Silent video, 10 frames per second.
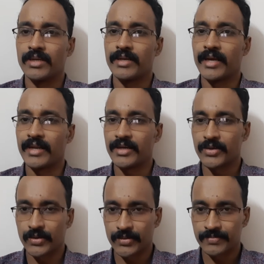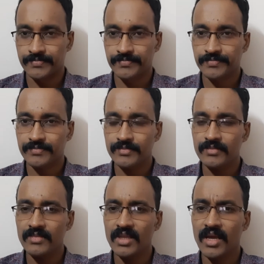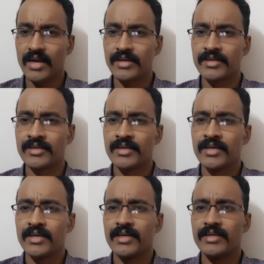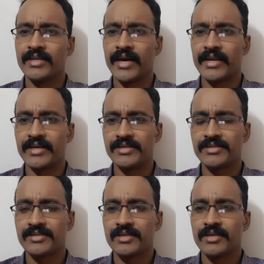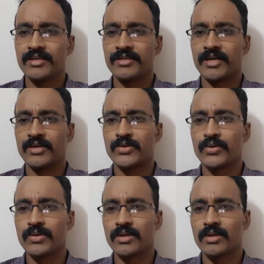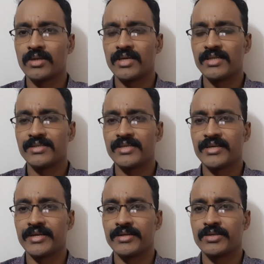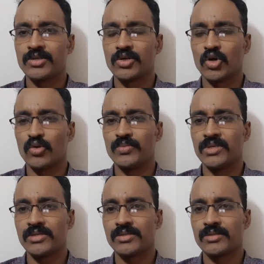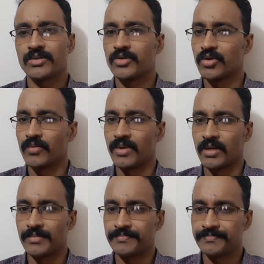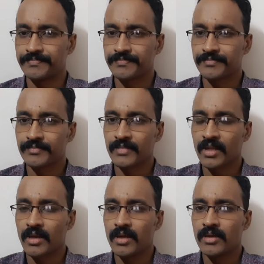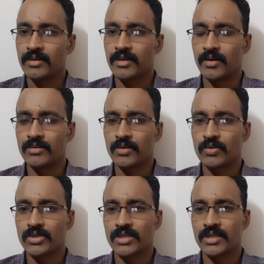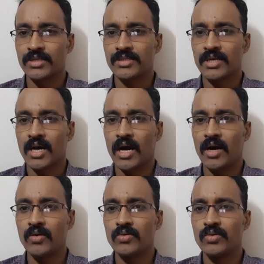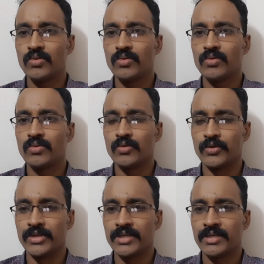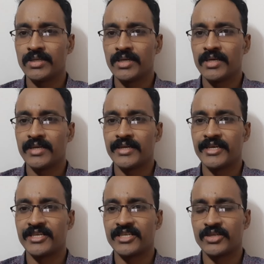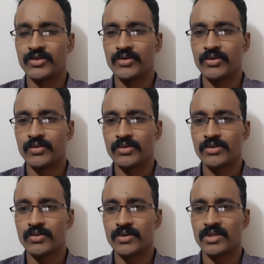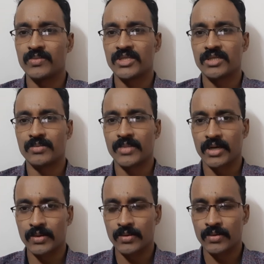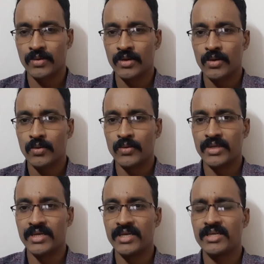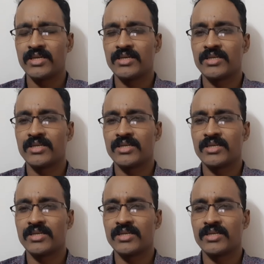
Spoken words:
narrator, and he narrates the total incident of this novel. Now the question is, how do we get introduced with Mr. Marlowe? We get